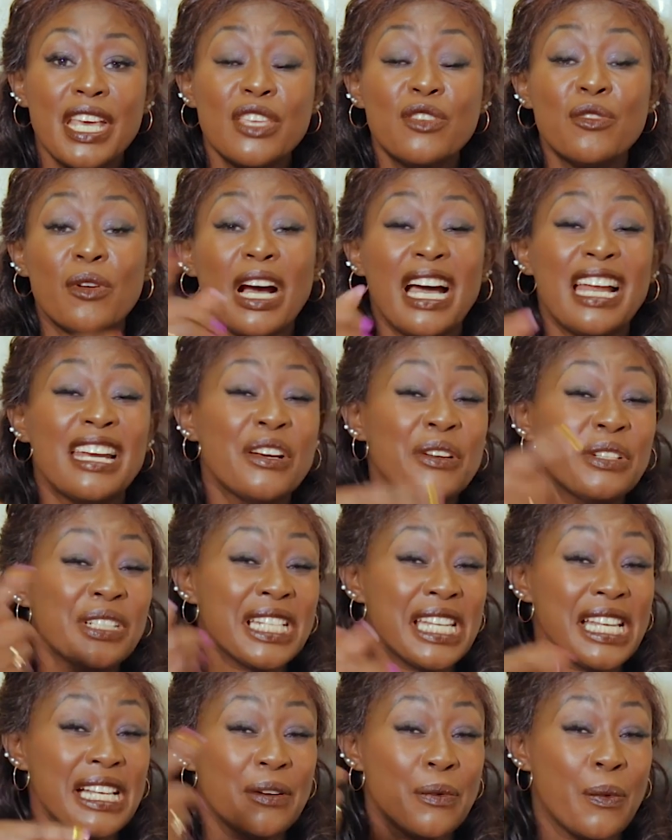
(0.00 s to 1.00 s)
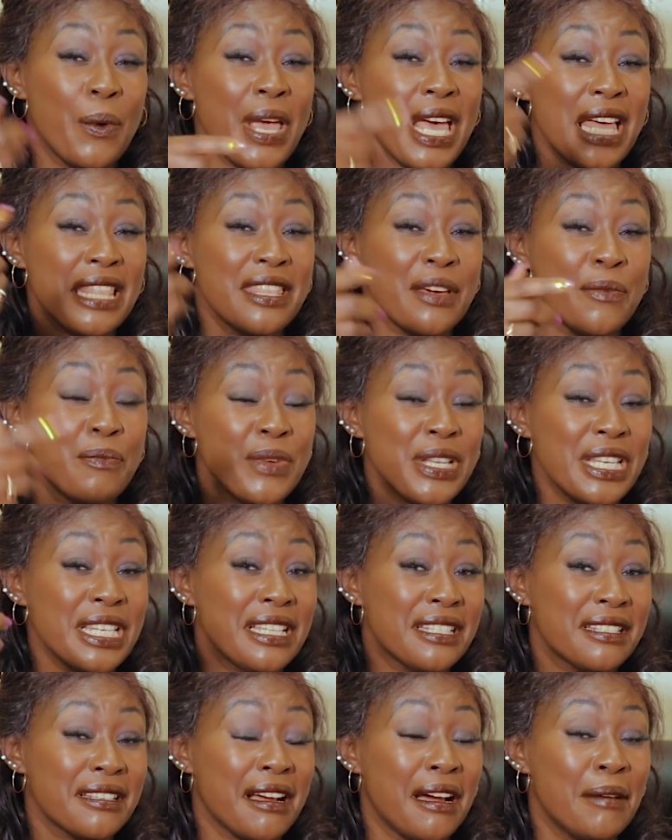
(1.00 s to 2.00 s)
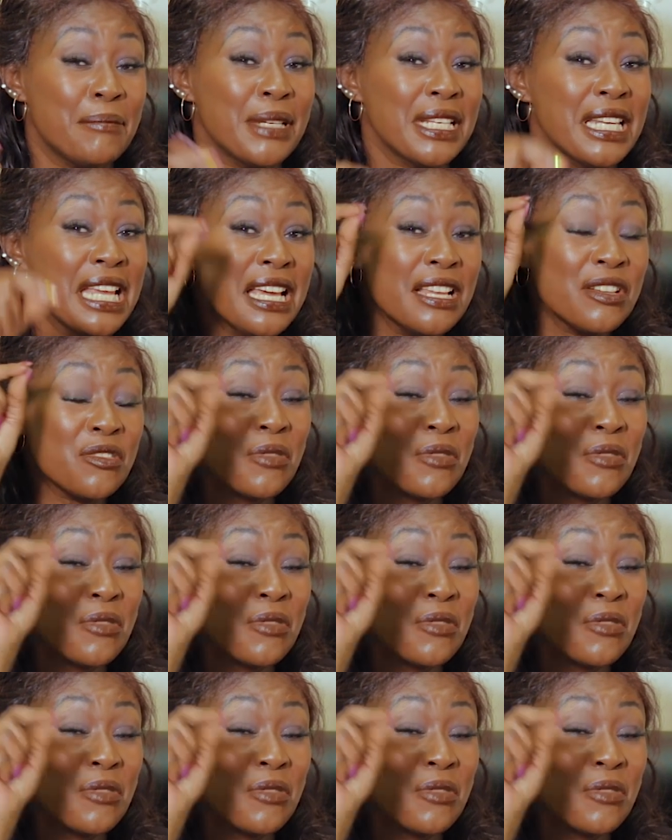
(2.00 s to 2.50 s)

You cannot tell where the wind is coming.